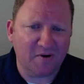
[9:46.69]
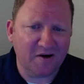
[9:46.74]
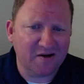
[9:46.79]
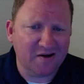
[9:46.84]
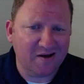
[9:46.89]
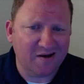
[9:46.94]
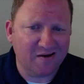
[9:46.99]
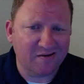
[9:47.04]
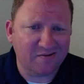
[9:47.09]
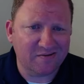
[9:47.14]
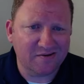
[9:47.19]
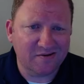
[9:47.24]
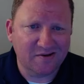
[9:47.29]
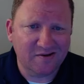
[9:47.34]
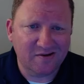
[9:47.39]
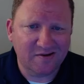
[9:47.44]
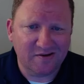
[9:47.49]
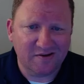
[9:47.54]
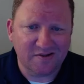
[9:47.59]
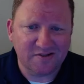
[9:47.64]
Right now,
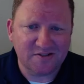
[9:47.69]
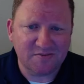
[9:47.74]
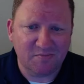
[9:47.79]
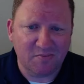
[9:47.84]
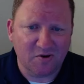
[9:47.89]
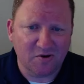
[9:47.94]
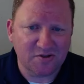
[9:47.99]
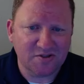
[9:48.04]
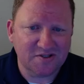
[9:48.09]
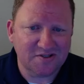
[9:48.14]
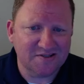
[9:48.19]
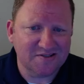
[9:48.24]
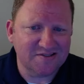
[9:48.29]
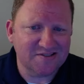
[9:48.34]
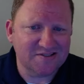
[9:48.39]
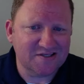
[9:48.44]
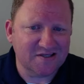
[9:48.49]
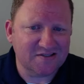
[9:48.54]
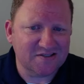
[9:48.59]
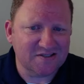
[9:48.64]
its margin
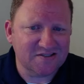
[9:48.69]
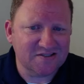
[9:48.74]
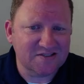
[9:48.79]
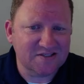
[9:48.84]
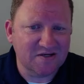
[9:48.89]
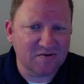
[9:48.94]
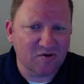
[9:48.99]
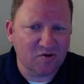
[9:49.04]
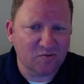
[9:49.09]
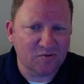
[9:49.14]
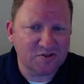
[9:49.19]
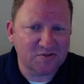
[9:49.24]
is set to 0,